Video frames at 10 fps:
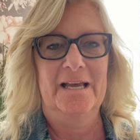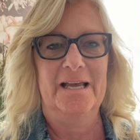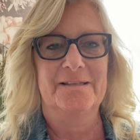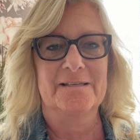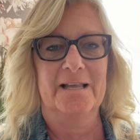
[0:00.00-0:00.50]

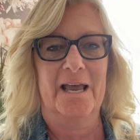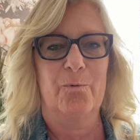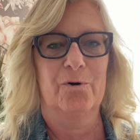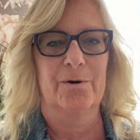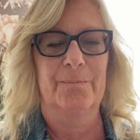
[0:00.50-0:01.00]
It's
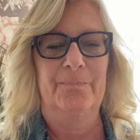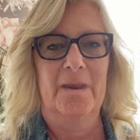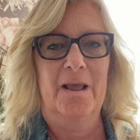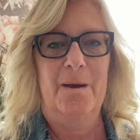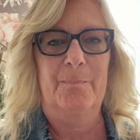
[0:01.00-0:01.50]
like we're
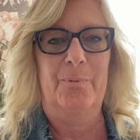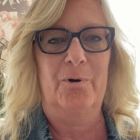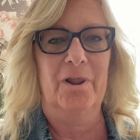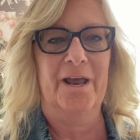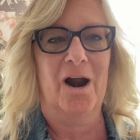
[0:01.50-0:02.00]

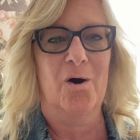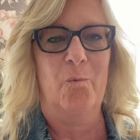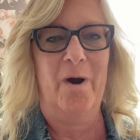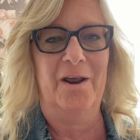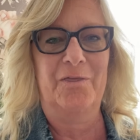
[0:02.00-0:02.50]
pulling our
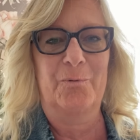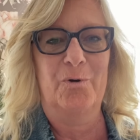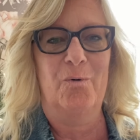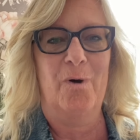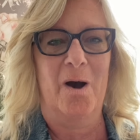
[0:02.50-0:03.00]
way
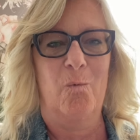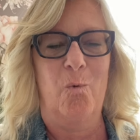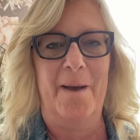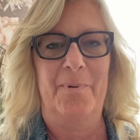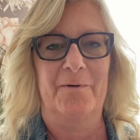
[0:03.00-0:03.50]
through a
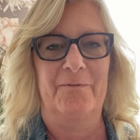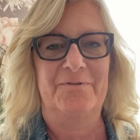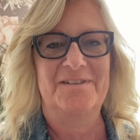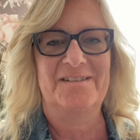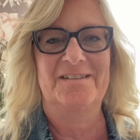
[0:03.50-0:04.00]
web of
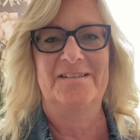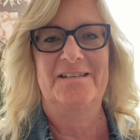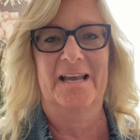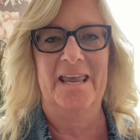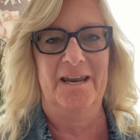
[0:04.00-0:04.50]

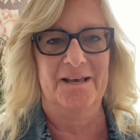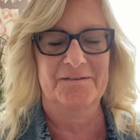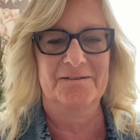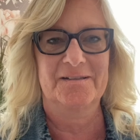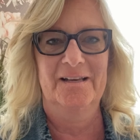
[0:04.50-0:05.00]

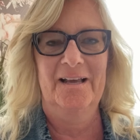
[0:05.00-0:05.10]
stickiness,